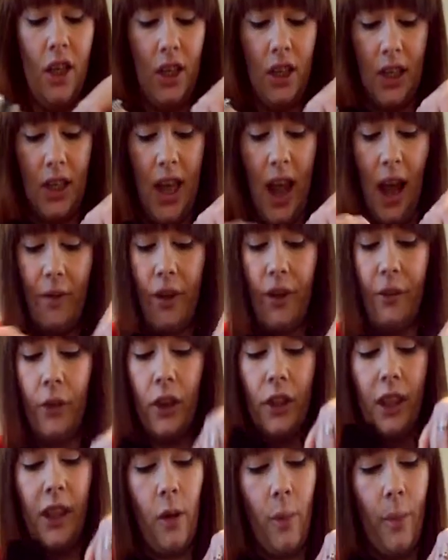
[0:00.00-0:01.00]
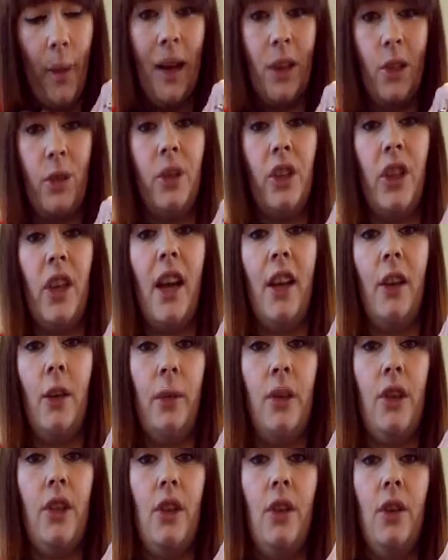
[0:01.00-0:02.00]
So you have your front little pouch, which I
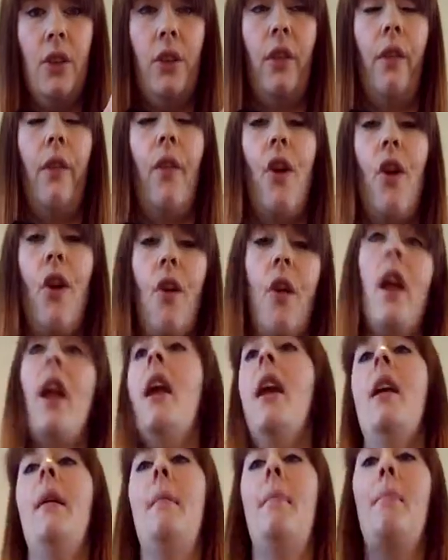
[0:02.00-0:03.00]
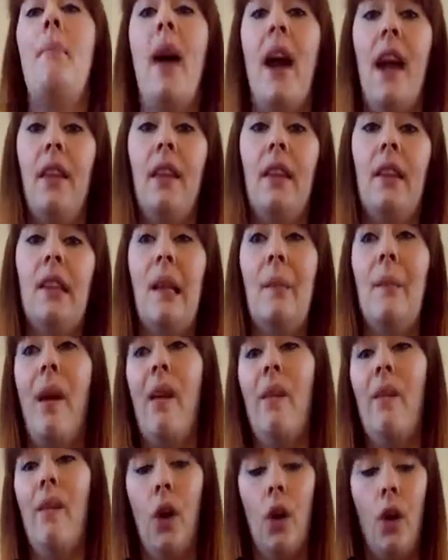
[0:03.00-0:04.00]
always use for my things like my
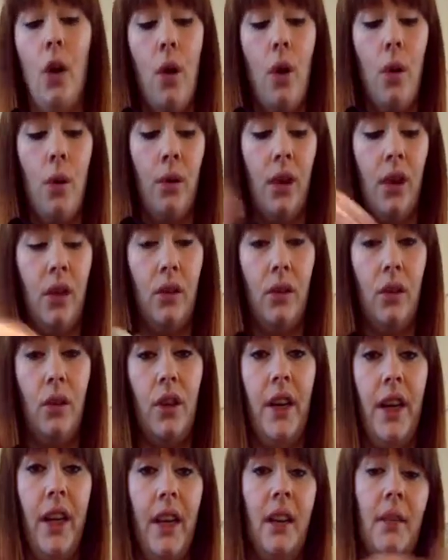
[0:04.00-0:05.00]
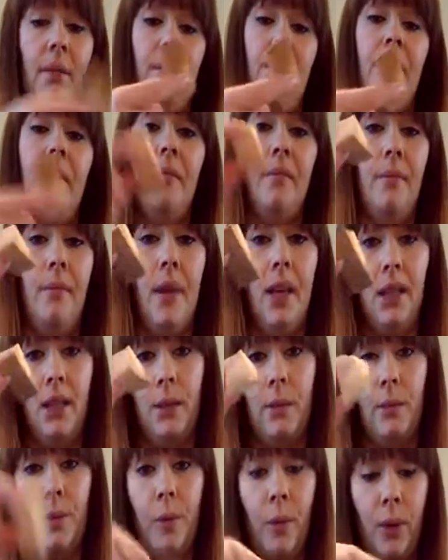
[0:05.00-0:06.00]
phone or
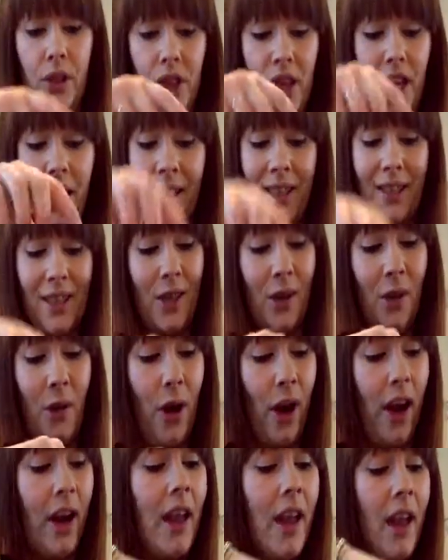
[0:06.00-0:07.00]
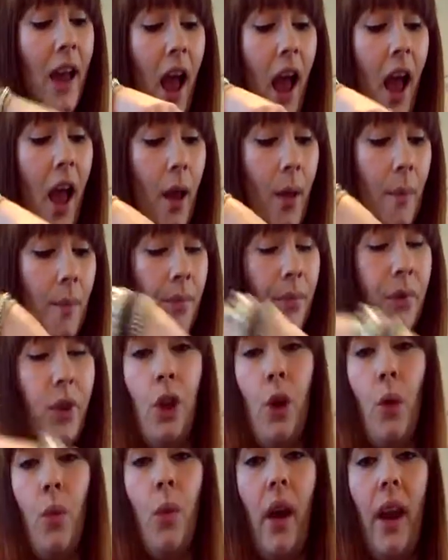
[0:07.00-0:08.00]
makeup sponges or
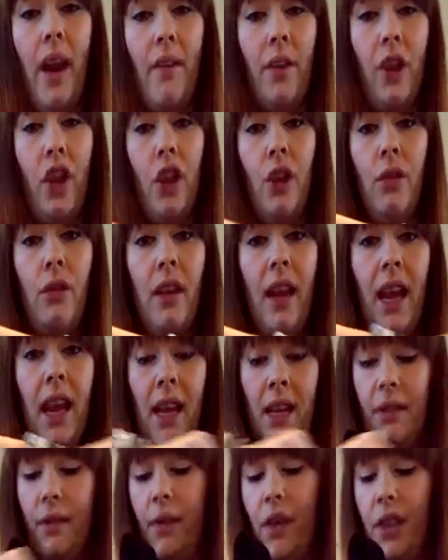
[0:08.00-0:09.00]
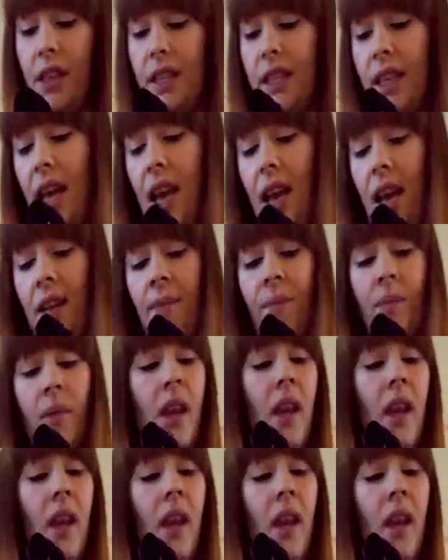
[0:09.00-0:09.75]
whatever you need for the day.